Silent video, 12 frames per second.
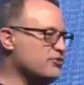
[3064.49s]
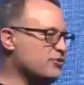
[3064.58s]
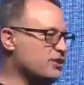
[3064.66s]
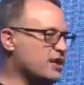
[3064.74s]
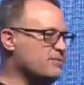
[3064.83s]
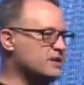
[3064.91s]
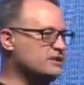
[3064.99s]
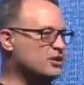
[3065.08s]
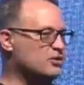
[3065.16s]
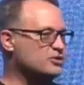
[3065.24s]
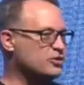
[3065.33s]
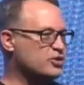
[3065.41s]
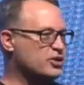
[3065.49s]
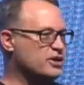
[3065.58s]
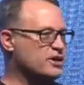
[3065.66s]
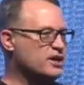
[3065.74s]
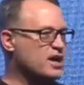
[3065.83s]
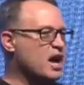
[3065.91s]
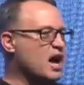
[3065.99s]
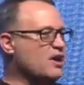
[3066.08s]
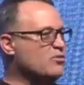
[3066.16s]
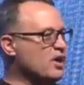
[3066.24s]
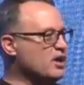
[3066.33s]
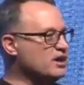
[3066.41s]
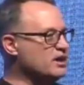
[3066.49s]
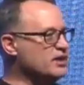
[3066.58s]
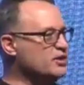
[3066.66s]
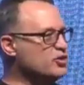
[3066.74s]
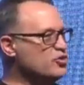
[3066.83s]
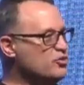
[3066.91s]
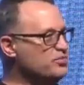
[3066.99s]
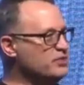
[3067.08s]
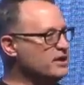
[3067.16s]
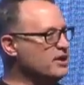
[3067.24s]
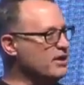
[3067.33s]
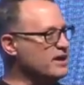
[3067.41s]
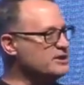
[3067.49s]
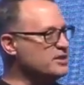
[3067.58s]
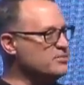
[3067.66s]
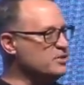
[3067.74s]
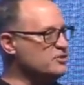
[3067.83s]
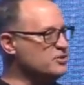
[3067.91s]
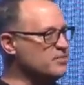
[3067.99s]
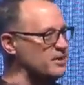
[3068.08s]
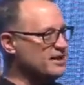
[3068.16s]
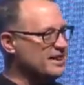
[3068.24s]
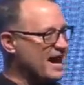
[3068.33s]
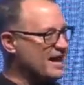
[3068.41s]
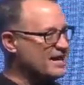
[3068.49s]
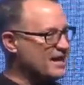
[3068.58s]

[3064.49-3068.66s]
for them that's also good. Ironically, the group leader ends up usually being that